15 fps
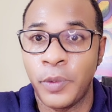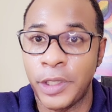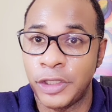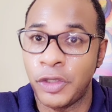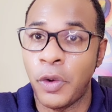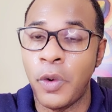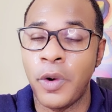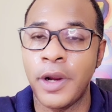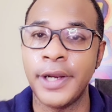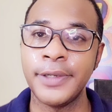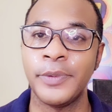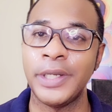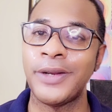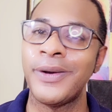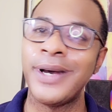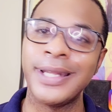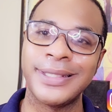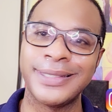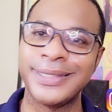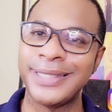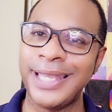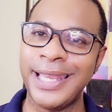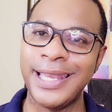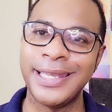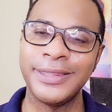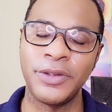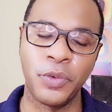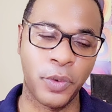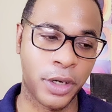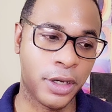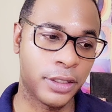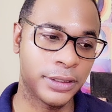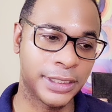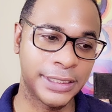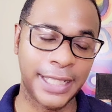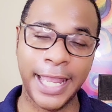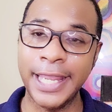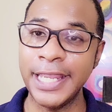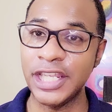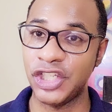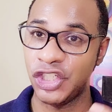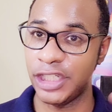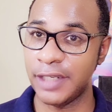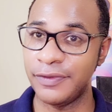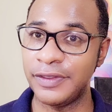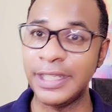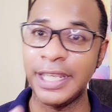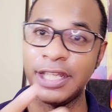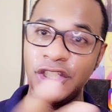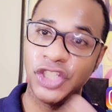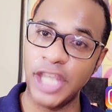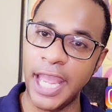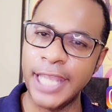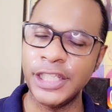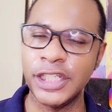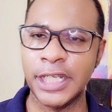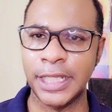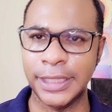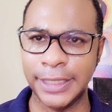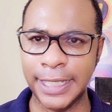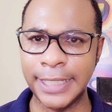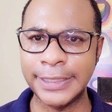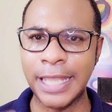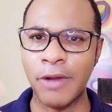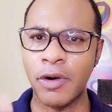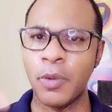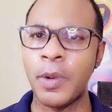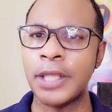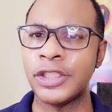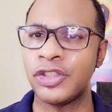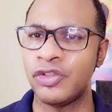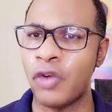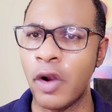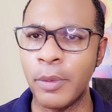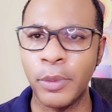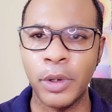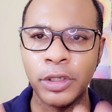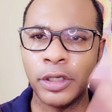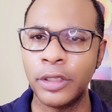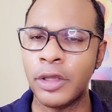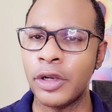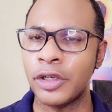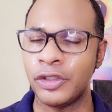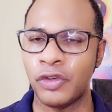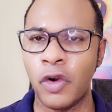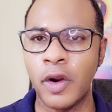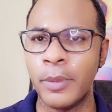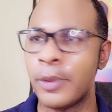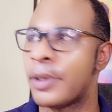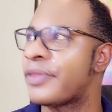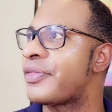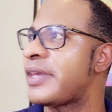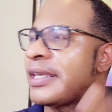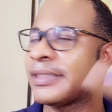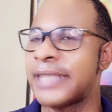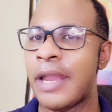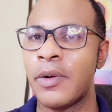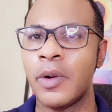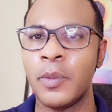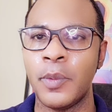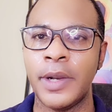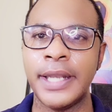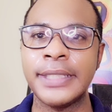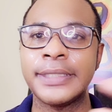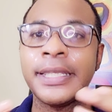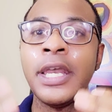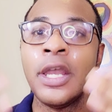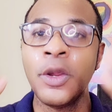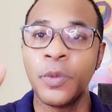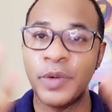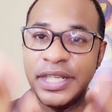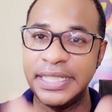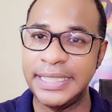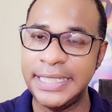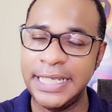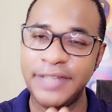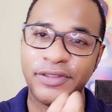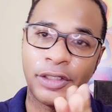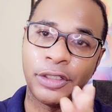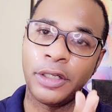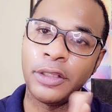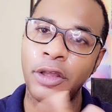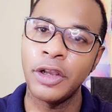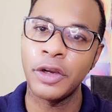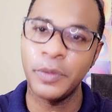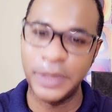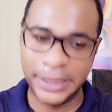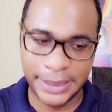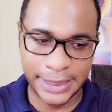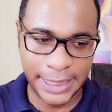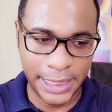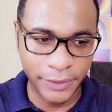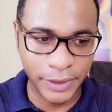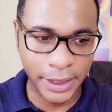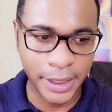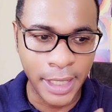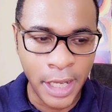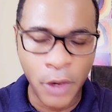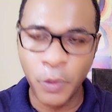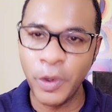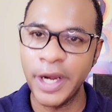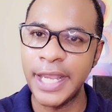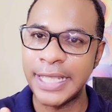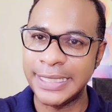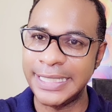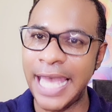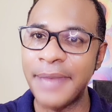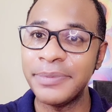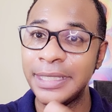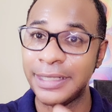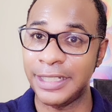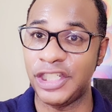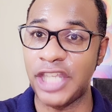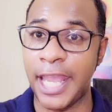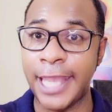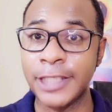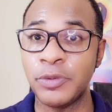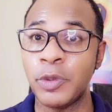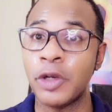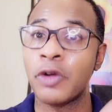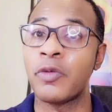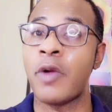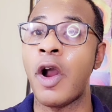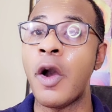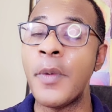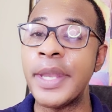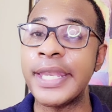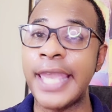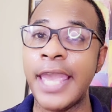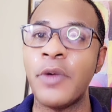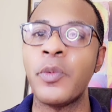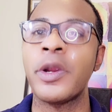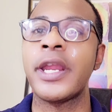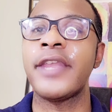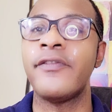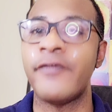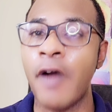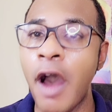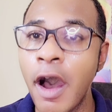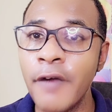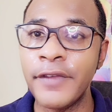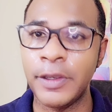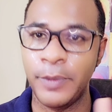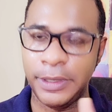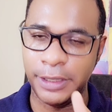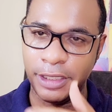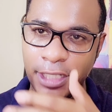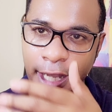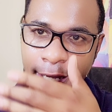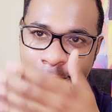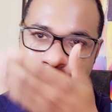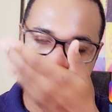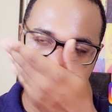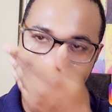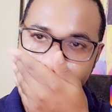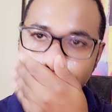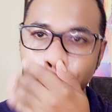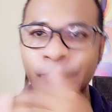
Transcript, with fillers: we're torn. We don't understand the world today is shifting and changing, and things that were once normal are no longer normal, and things that were once received are no longer received. And we're accepting the change. We're growing and we're evolving with the change,